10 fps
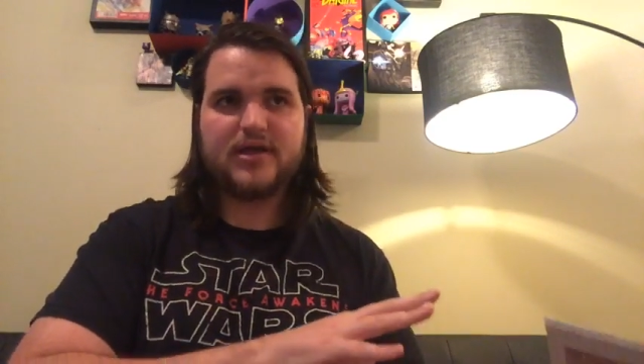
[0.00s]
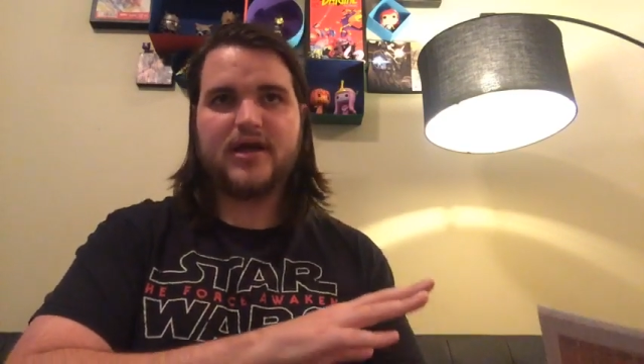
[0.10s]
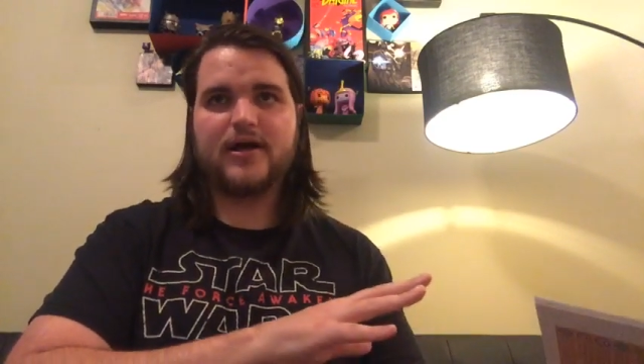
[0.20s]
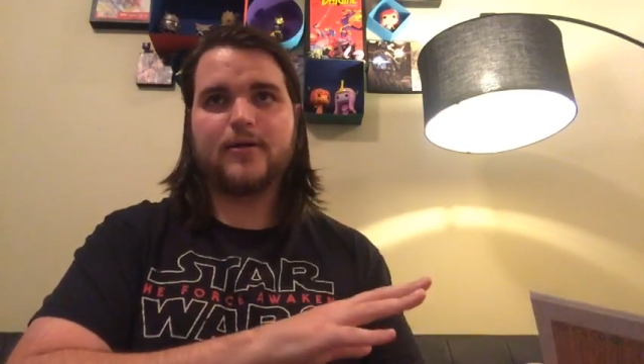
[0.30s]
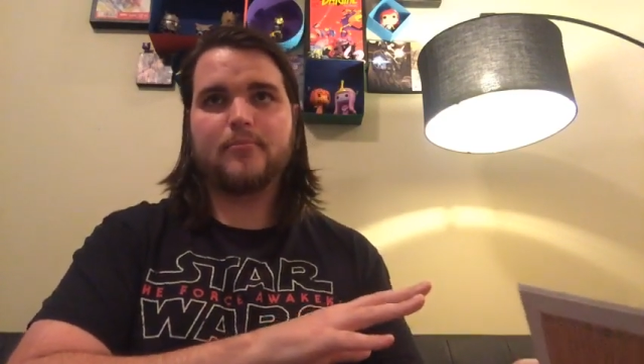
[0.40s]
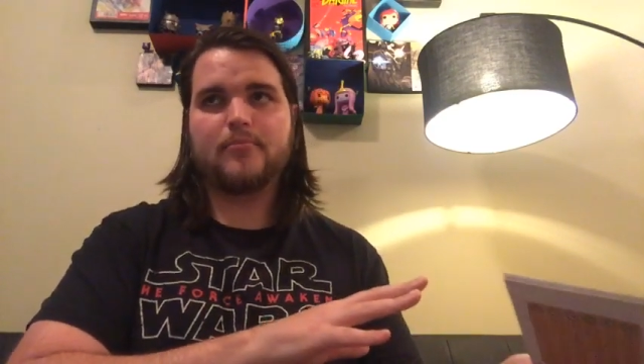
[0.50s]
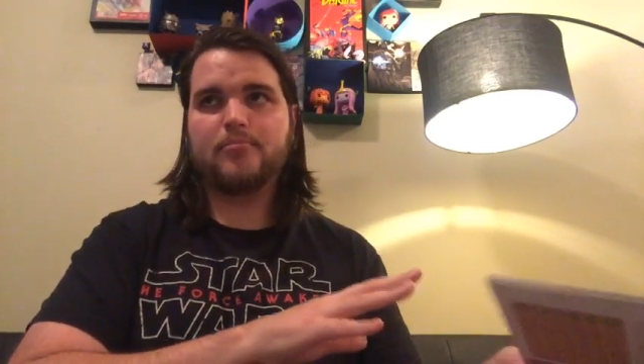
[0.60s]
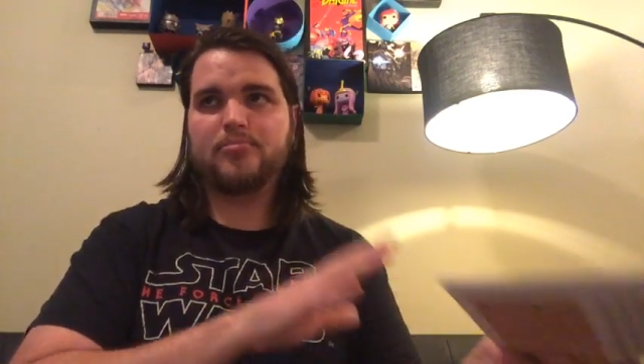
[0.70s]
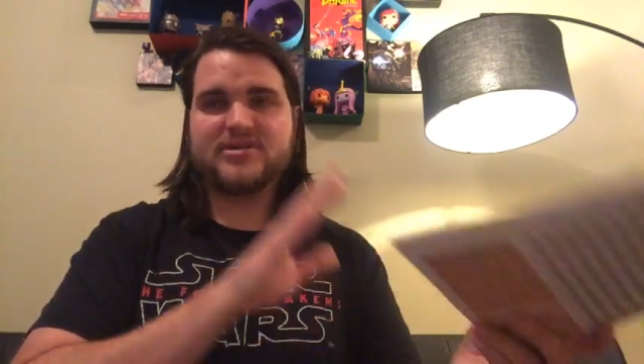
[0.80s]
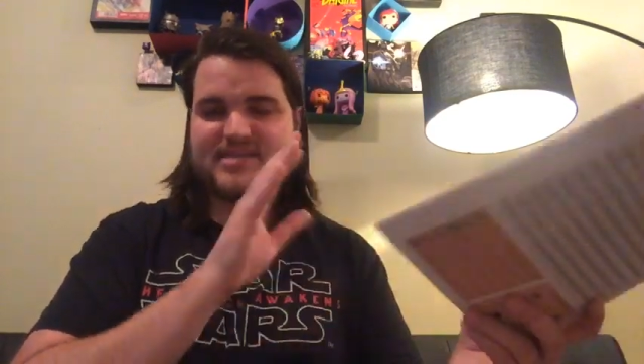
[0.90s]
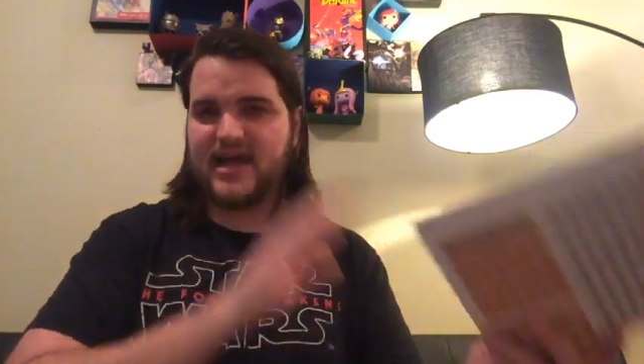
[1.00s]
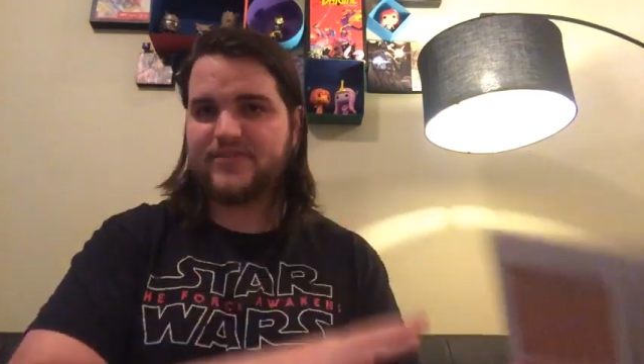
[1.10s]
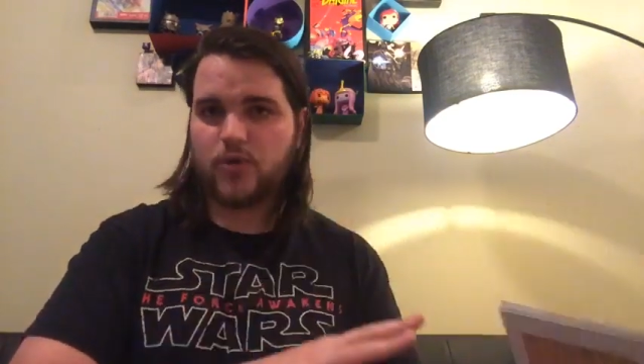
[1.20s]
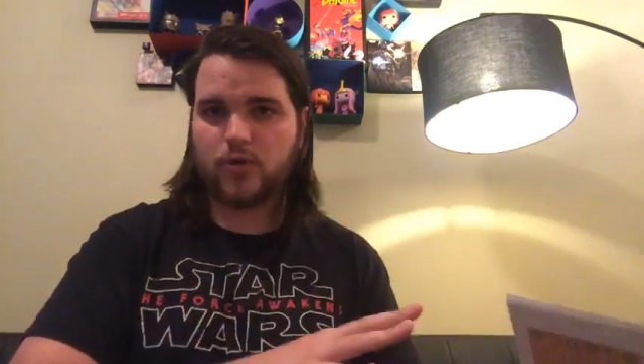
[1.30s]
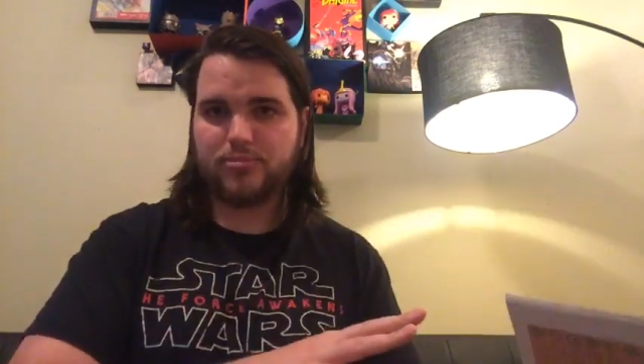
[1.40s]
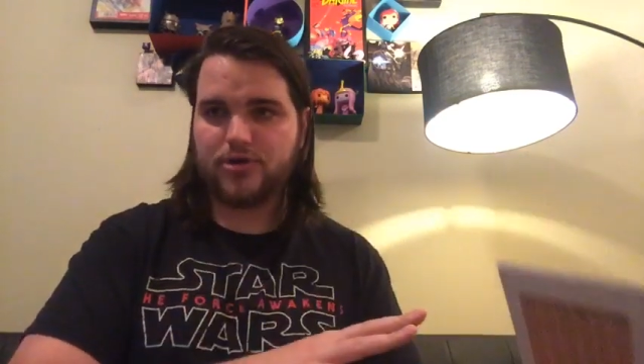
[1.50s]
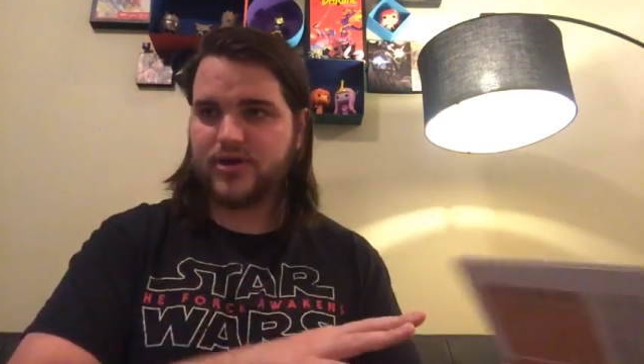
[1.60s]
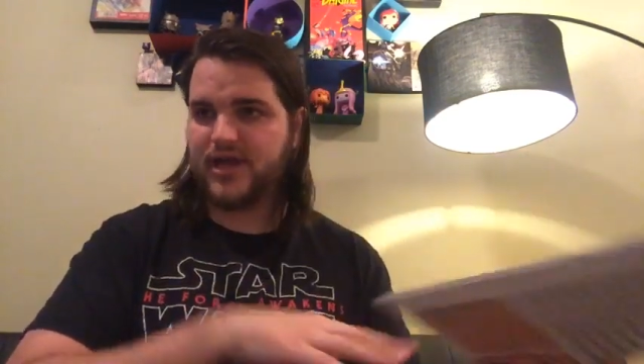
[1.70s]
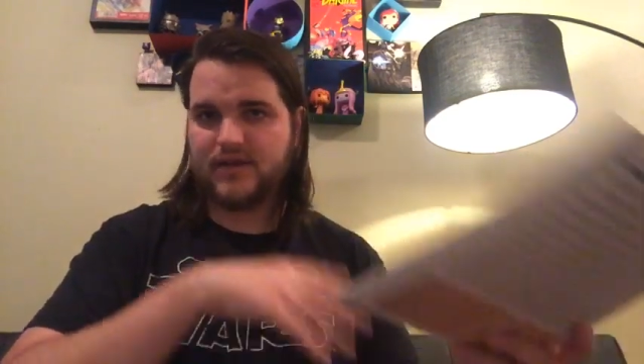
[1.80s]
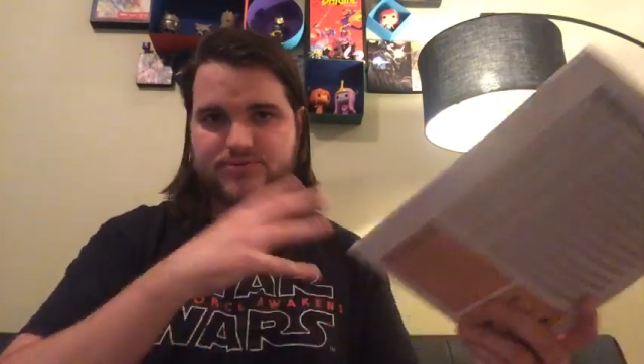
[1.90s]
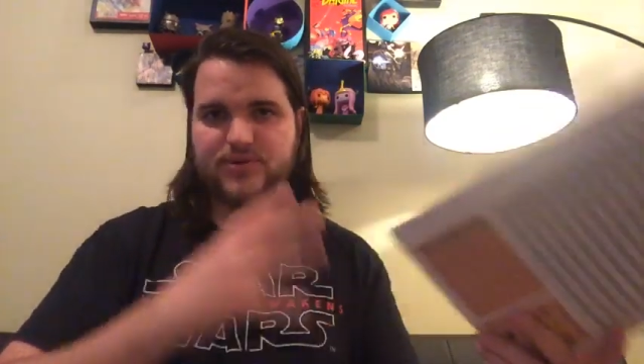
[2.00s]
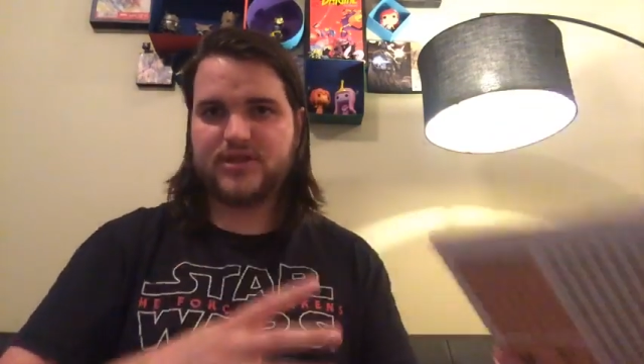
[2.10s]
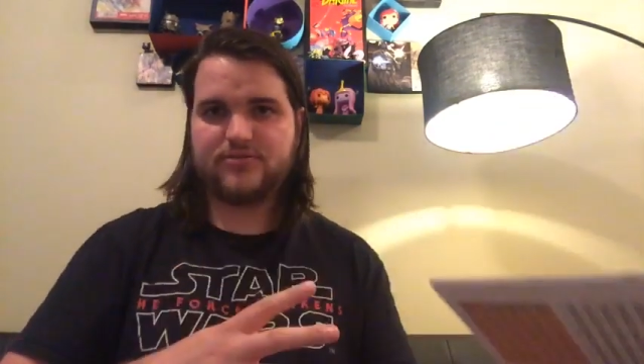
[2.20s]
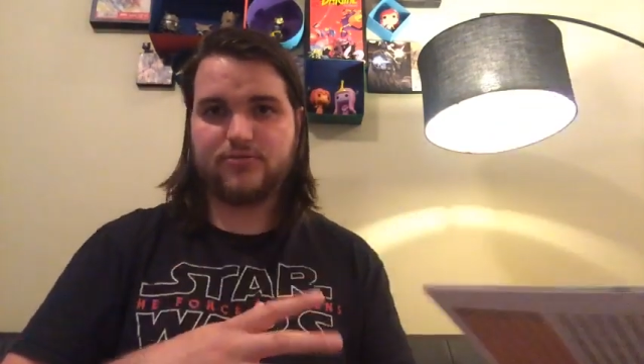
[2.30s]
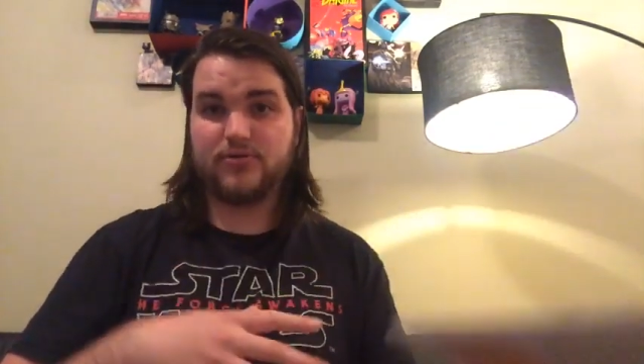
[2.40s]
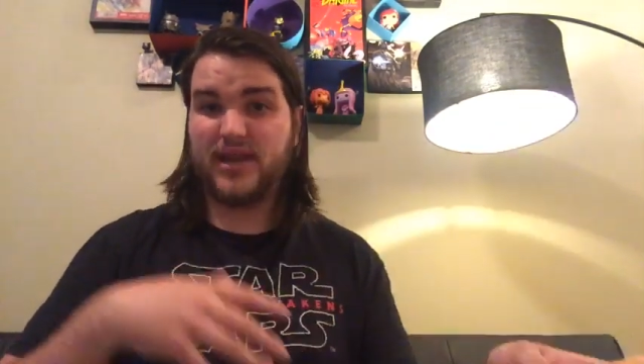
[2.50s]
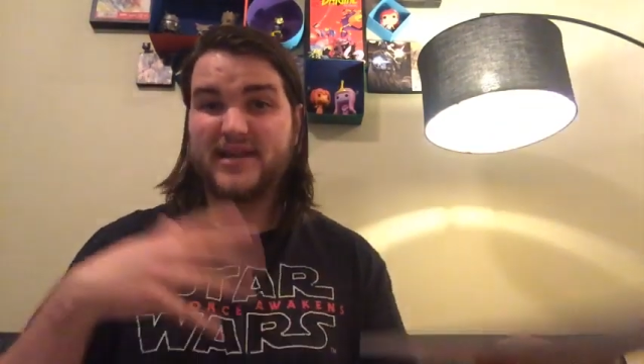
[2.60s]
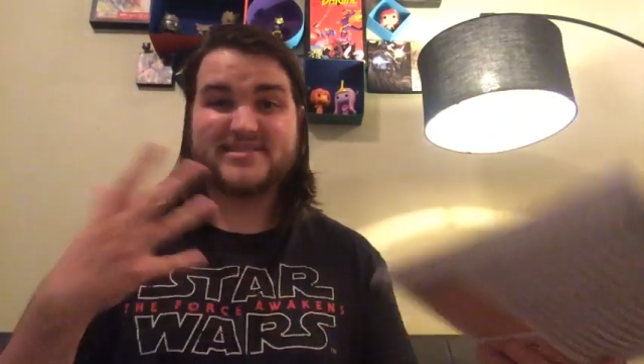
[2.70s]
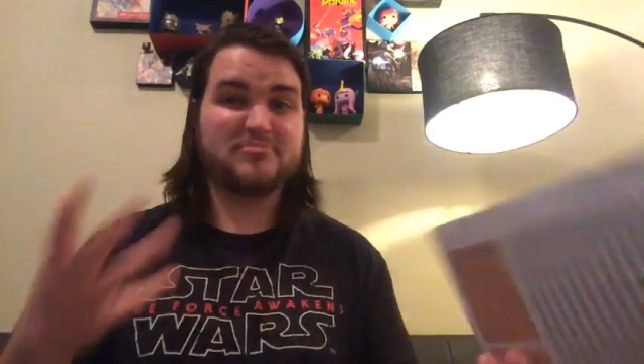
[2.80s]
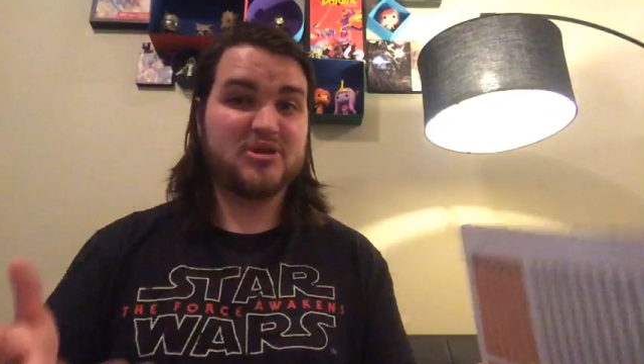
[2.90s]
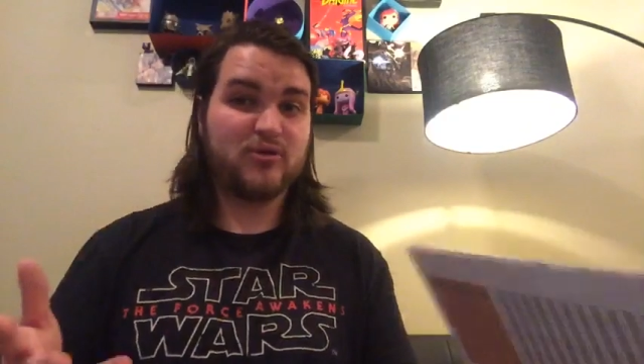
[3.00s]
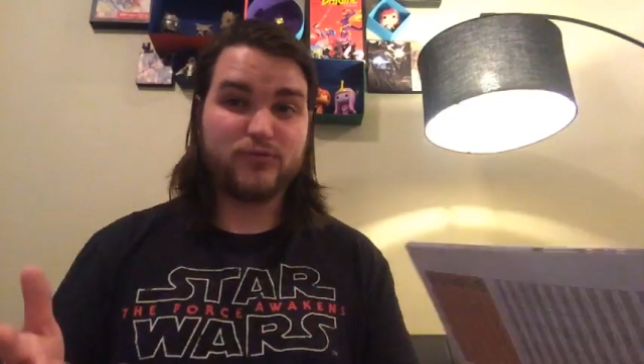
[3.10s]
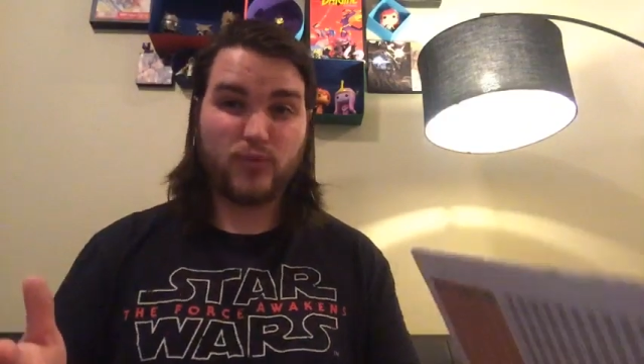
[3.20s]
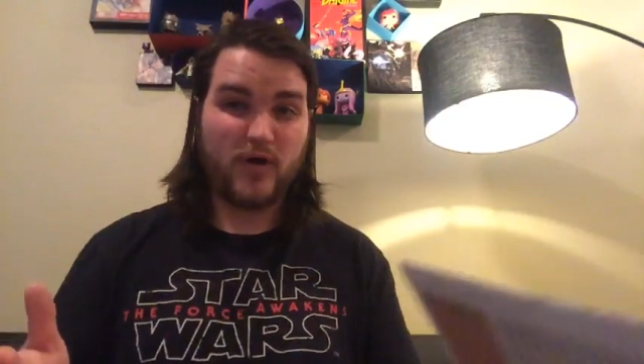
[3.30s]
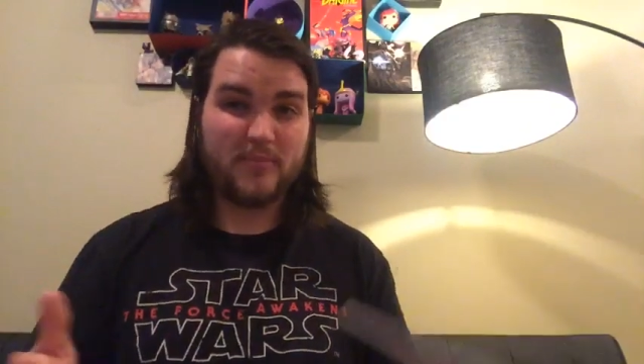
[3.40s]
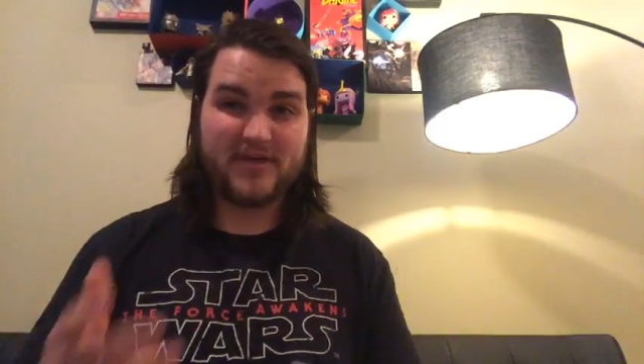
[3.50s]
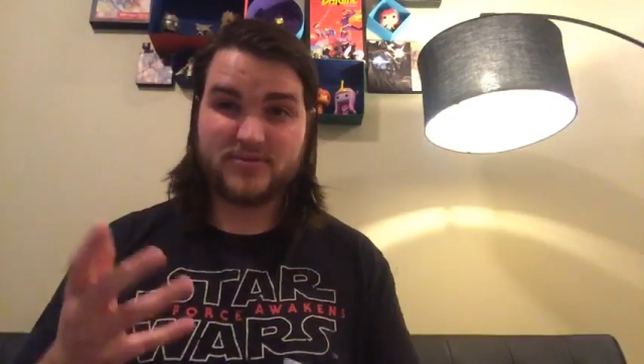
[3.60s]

Because I got the core book and I was reading through it and it's a bit overwhelming.